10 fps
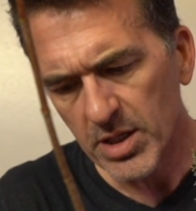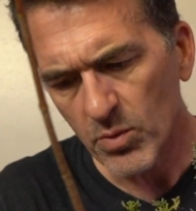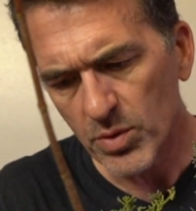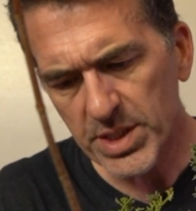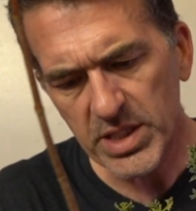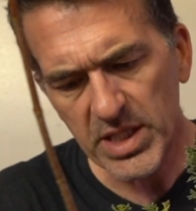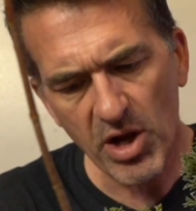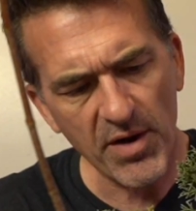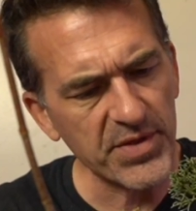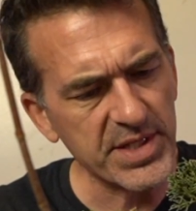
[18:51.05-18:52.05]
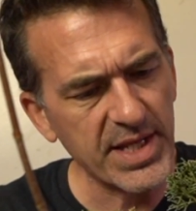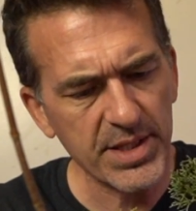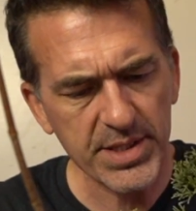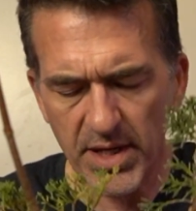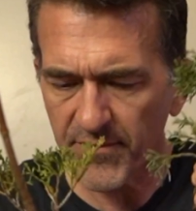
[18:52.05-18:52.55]
We'll just clean off the
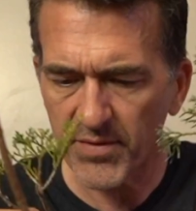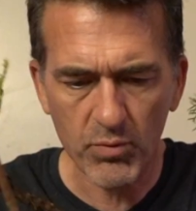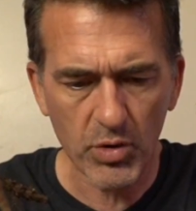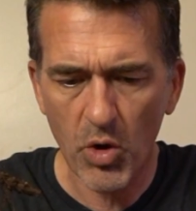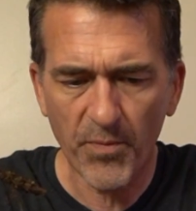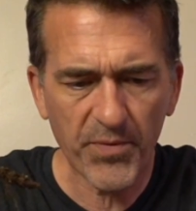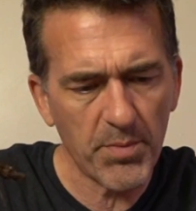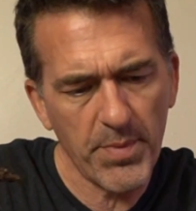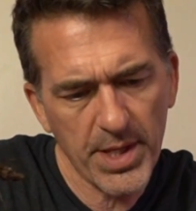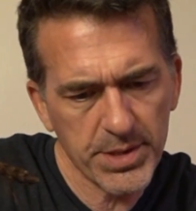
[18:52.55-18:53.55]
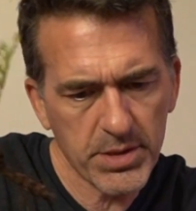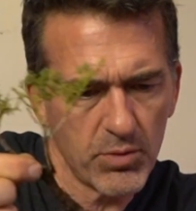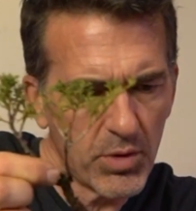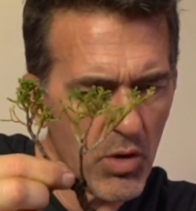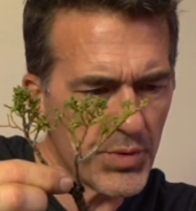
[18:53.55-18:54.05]
dead stuff and we'll hope for the best.
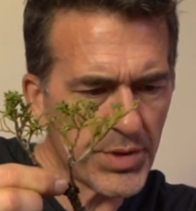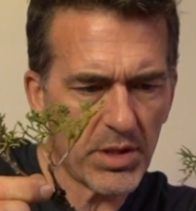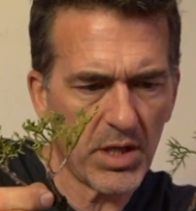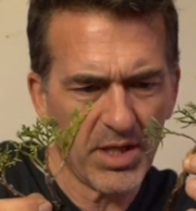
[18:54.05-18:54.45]
Who knows?